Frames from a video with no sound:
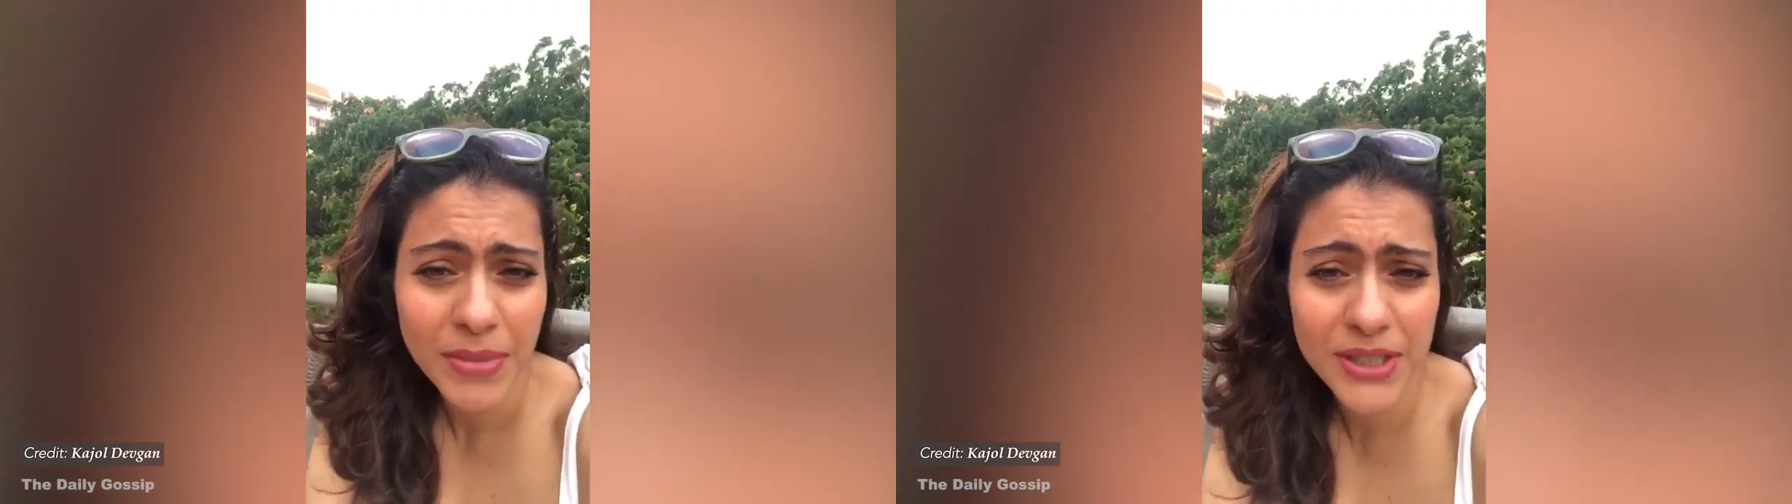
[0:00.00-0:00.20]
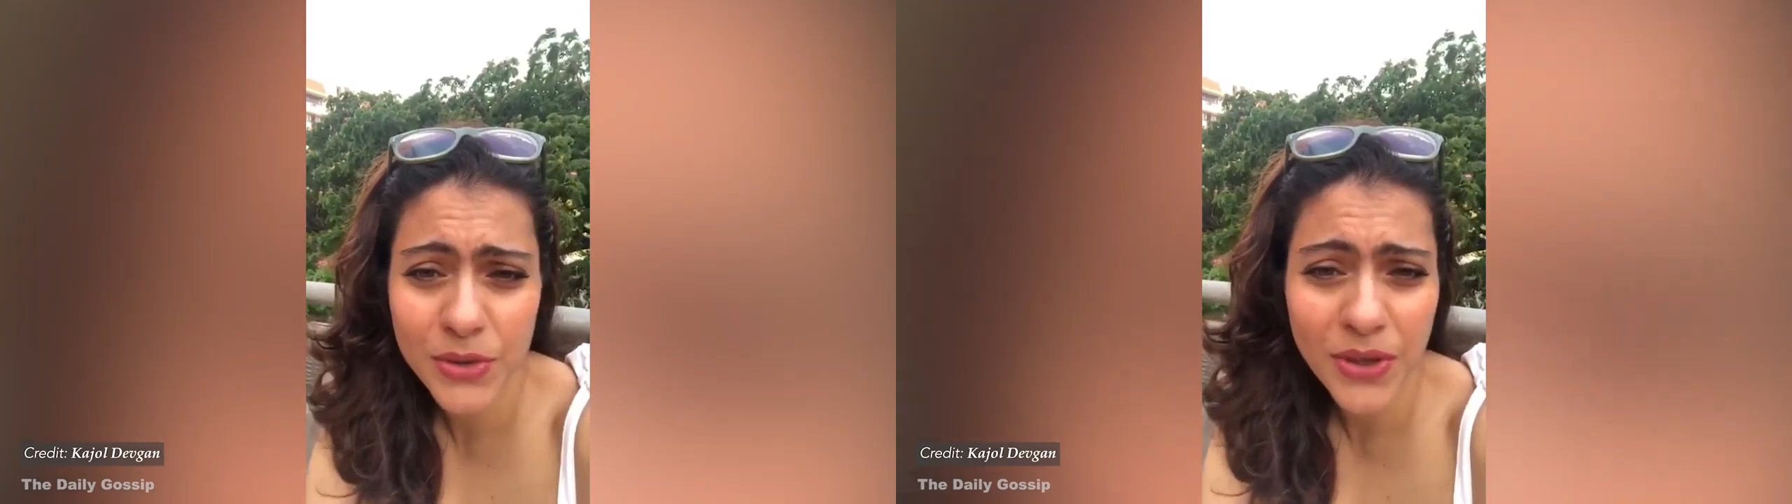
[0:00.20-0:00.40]

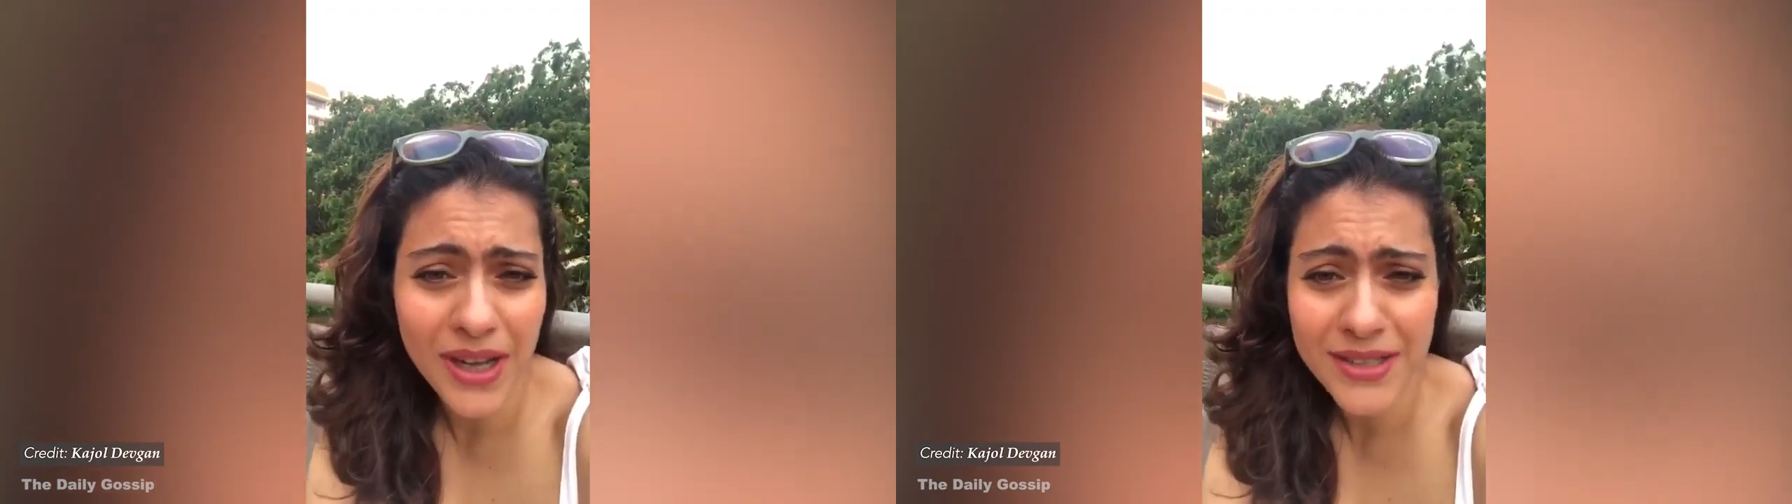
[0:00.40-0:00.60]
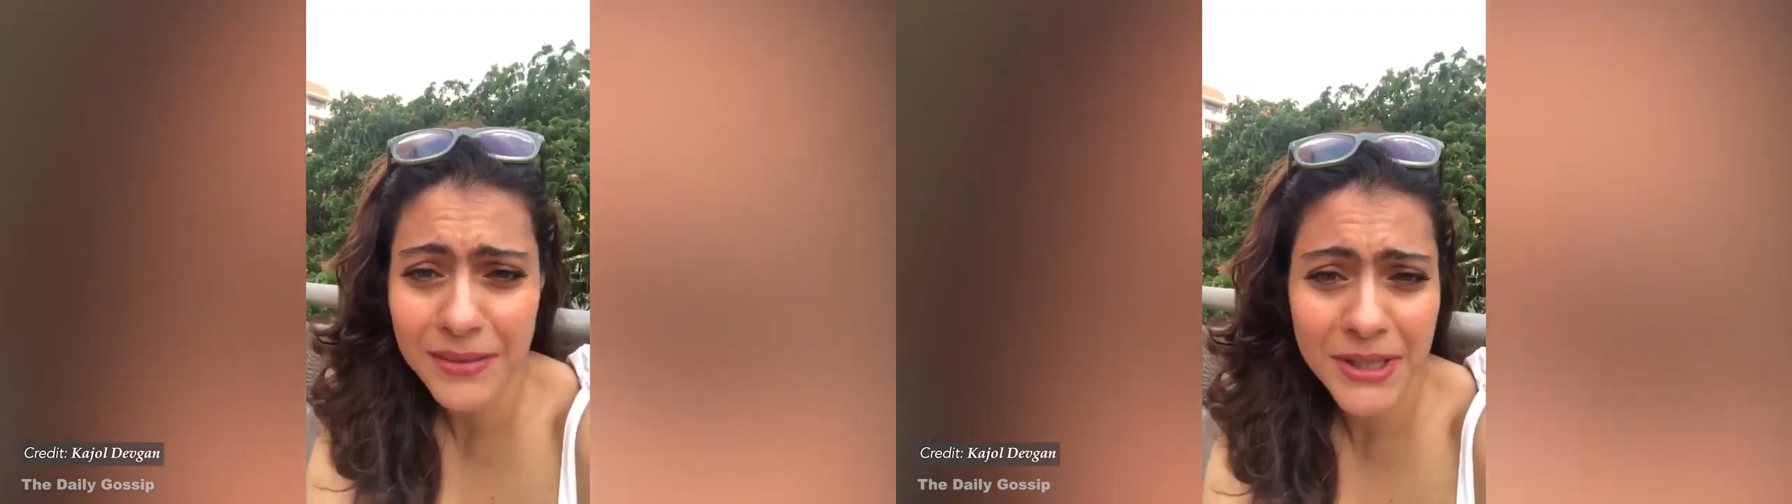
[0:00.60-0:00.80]
please don't
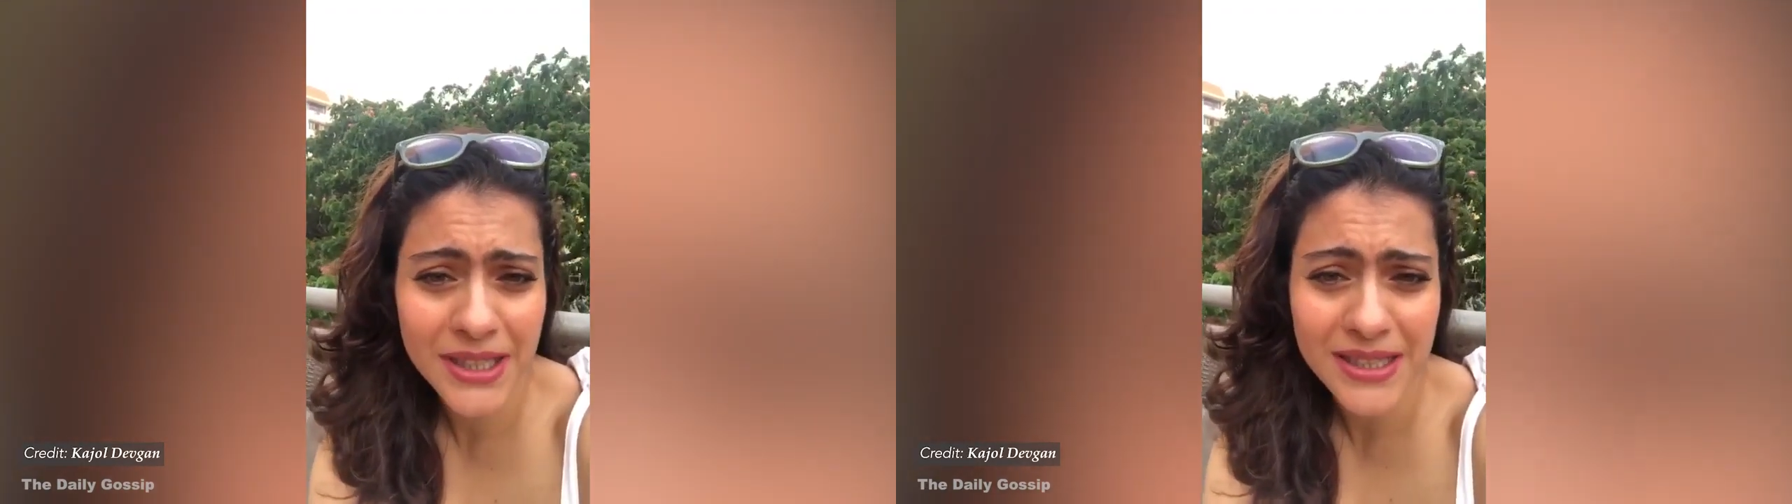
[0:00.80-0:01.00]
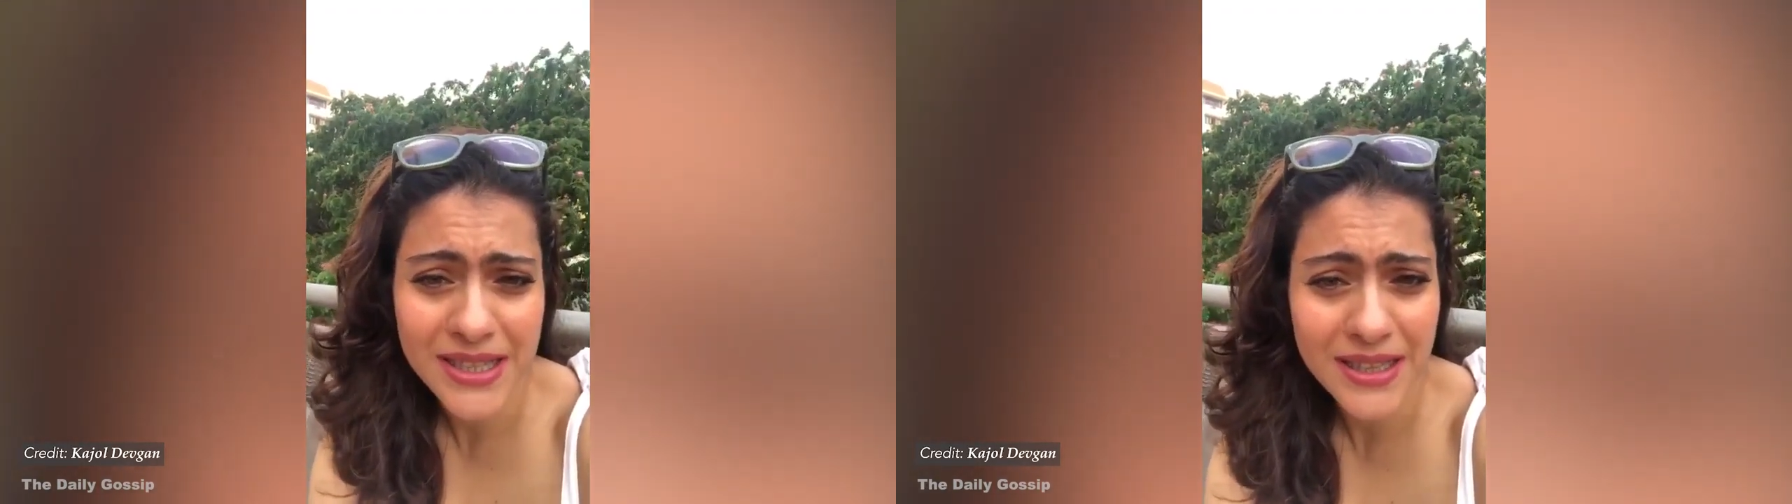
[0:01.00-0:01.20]
ask me
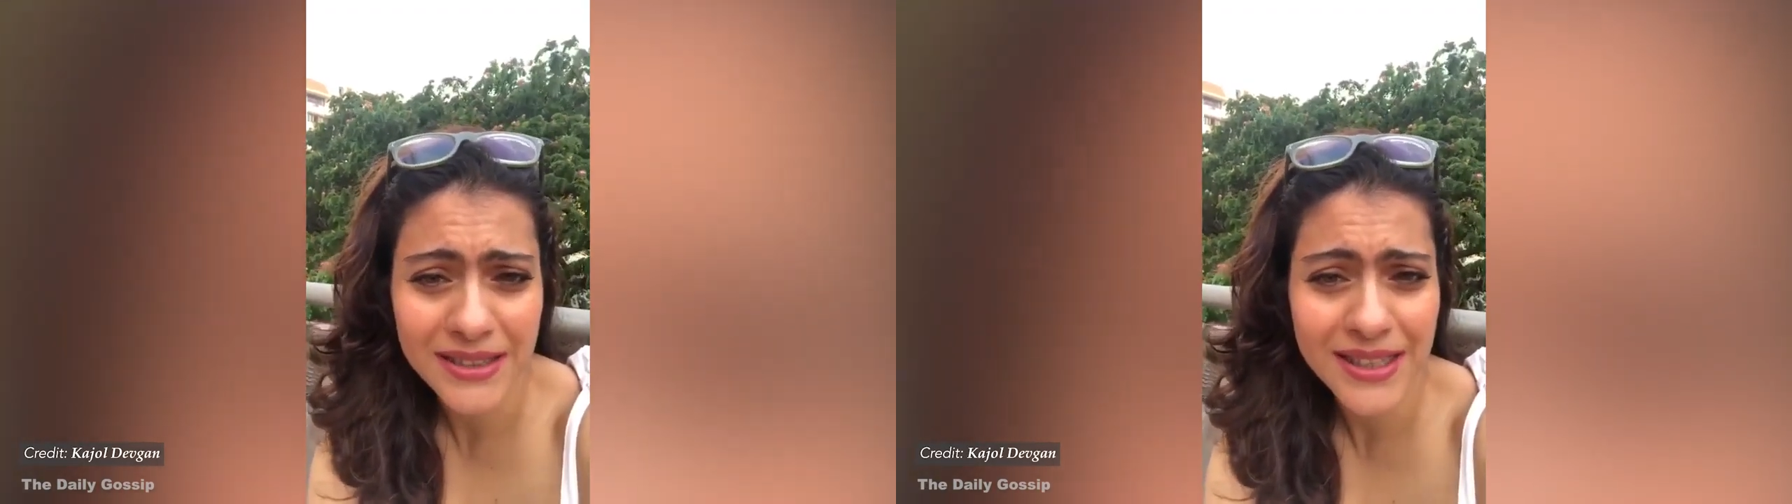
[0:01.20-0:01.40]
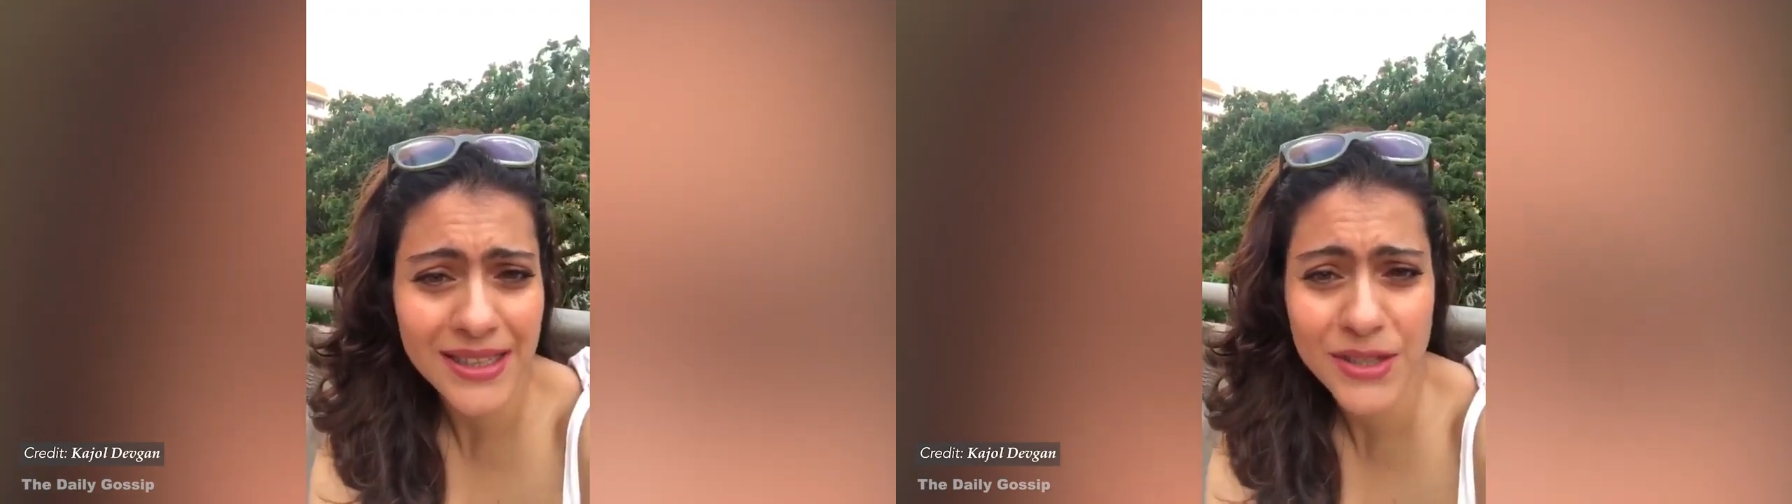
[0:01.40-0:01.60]
these
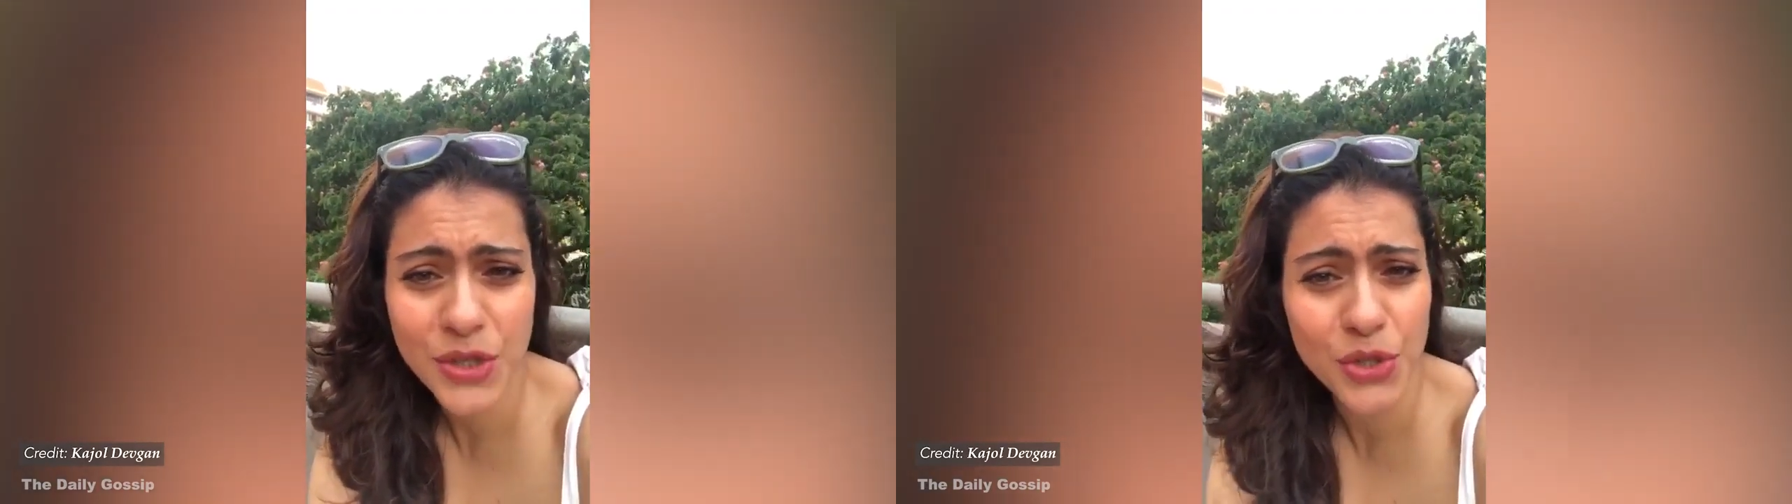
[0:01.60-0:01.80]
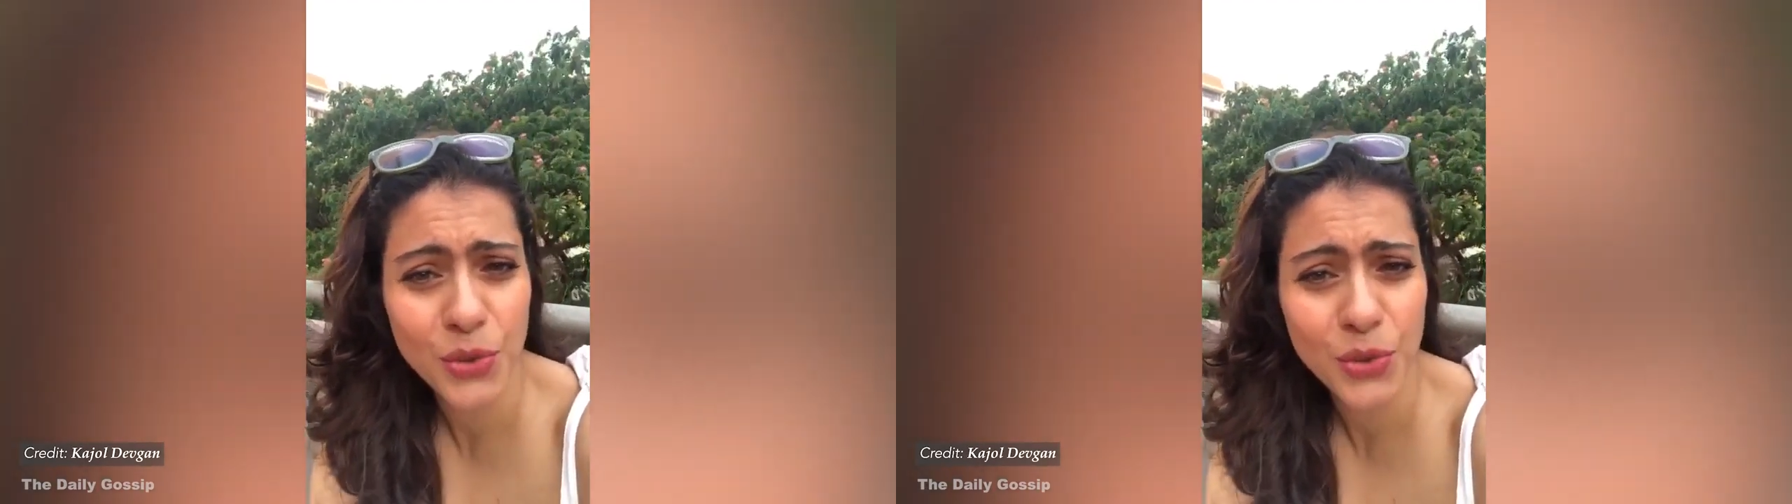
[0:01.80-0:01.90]
things that's